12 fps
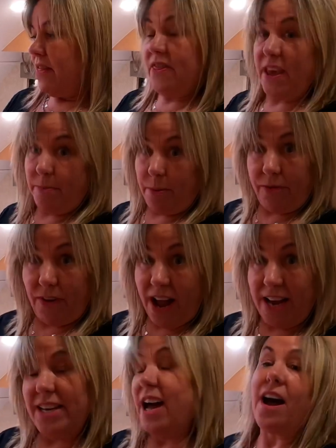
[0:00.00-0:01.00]
They
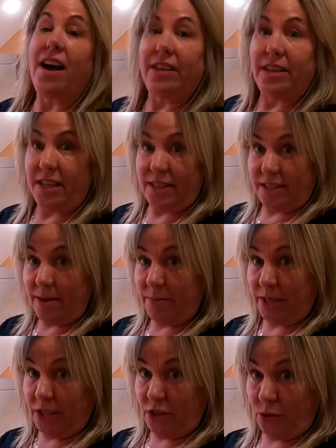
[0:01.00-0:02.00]
provide an
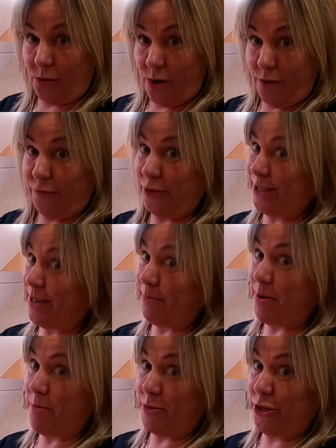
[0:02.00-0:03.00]
assembly tool for step
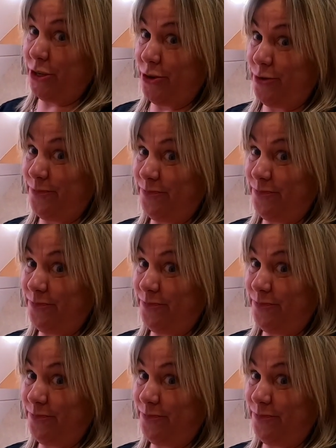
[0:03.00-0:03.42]
number 2.